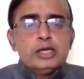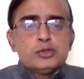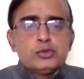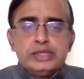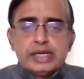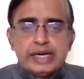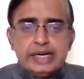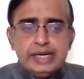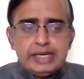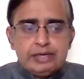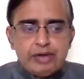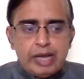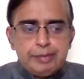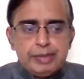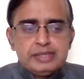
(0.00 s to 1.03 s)
So, in the current
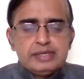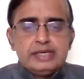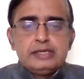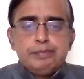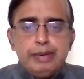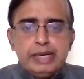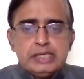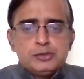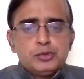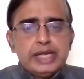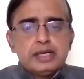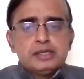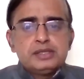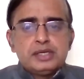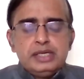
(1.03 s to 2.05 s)
environment, it's best to
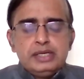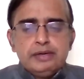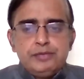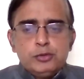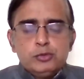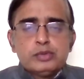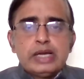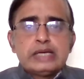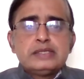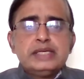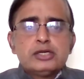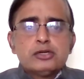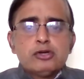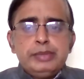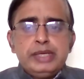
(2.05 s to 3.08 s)
take a three year view as the
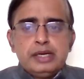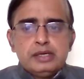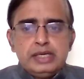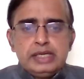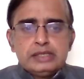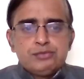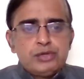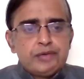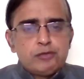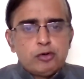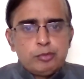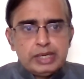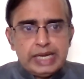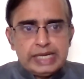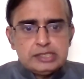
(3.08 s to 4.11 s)
economy and earnings could have
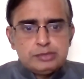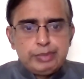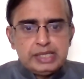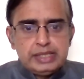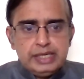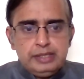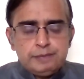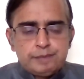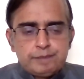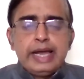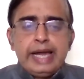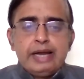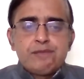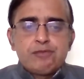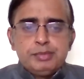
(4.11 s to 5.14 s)
normalized by then.
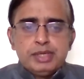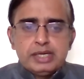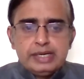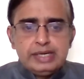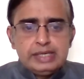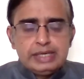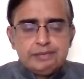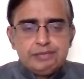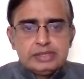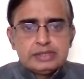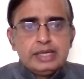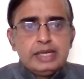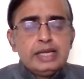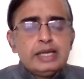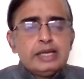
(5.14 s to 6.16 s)
And from the current levels,
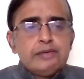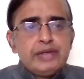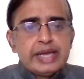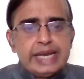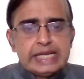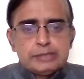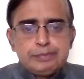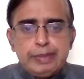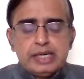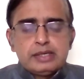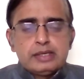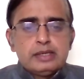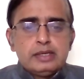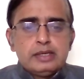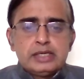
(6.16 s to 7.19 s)
we can
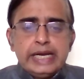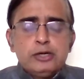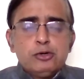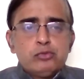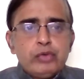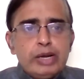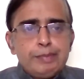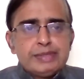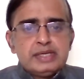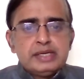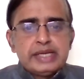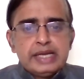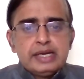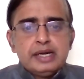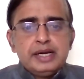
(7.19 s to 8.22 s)
expect a 10 to
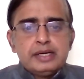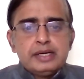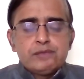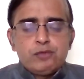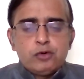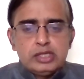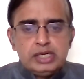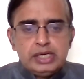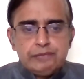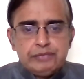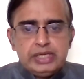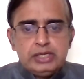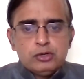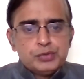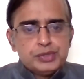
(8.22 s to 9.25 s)
12% CAGR return for the
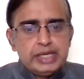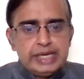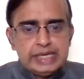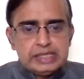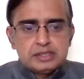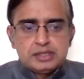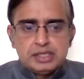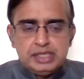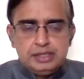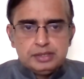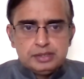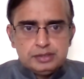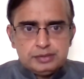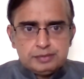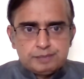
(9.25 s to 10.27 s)
Nifty over the next three
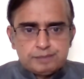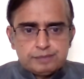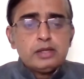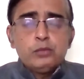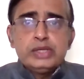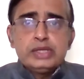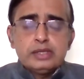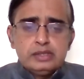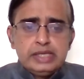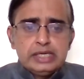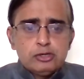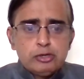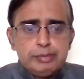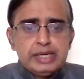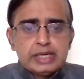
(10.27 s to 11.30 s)
years, with the
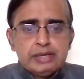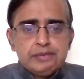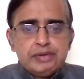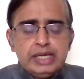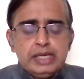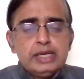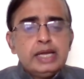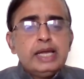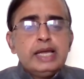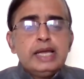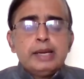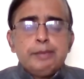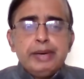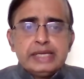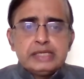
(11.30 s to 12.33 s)
economy recovering,
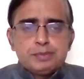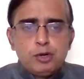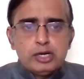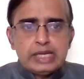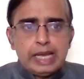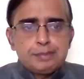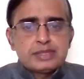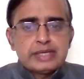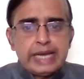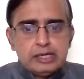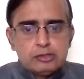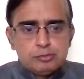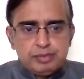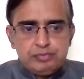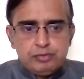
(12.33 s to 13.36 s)
mid and small caps can
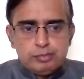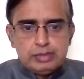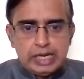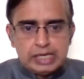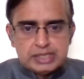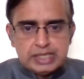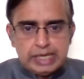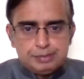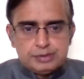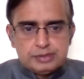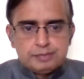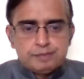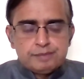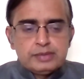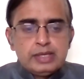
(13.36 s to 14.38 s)
outperform large caps.
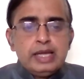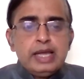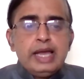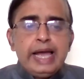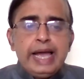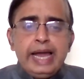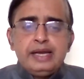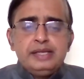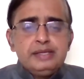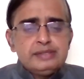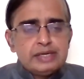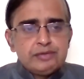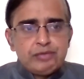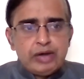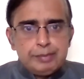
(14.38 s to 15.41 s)
And in
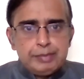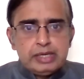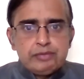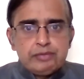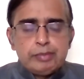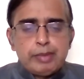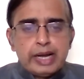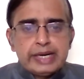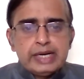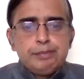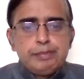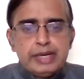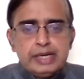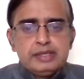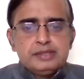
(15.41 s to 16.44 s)
this environment, where market
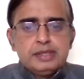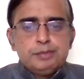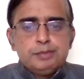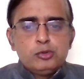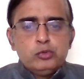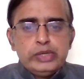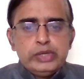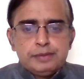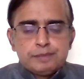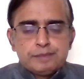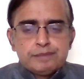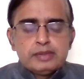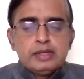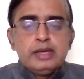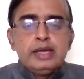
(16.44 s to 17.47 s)
breadth is improving,
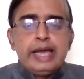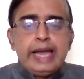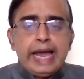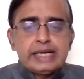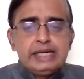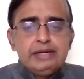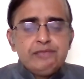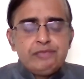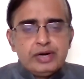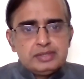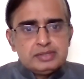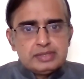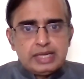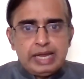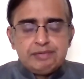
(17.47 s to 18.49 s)
active
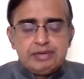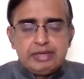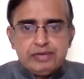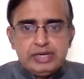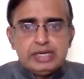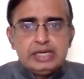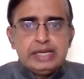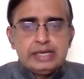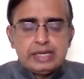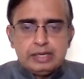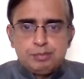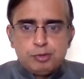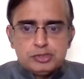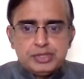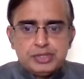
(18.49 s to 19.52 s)
funds have definitely an
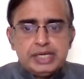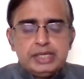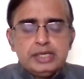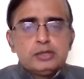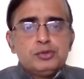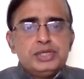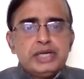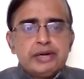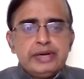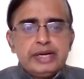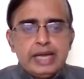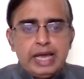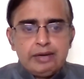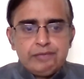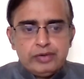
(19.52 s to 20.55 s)
opportunity to
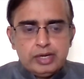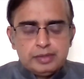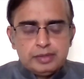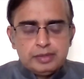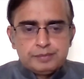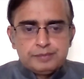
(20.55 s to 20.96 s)
generate alpha.